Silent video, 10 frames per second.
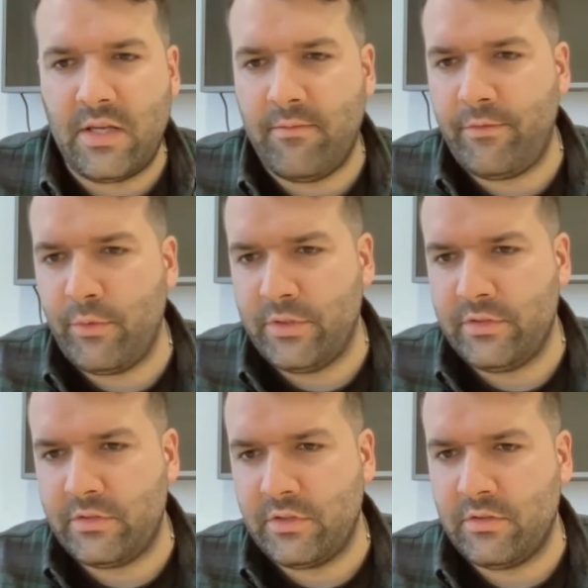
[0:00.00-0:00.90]

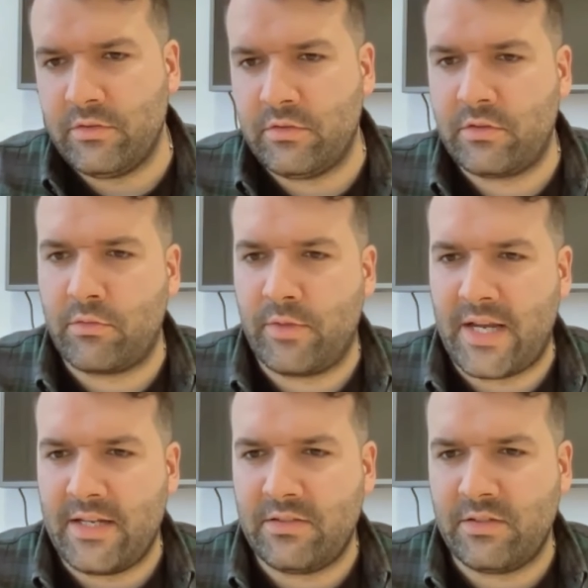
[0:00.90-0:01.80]
influencers,
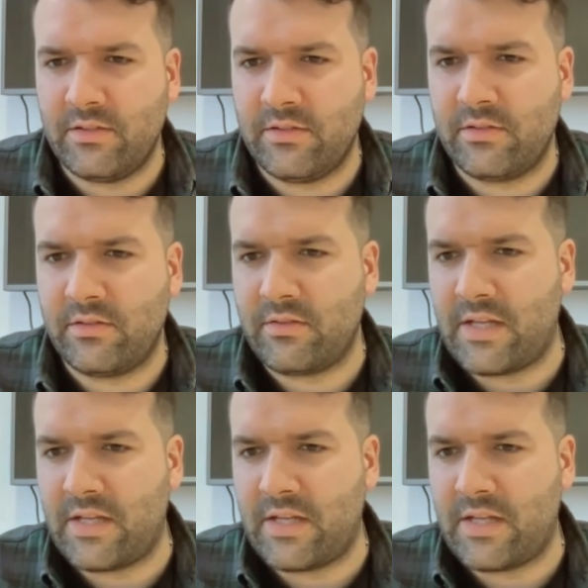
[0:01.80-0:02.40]
creators,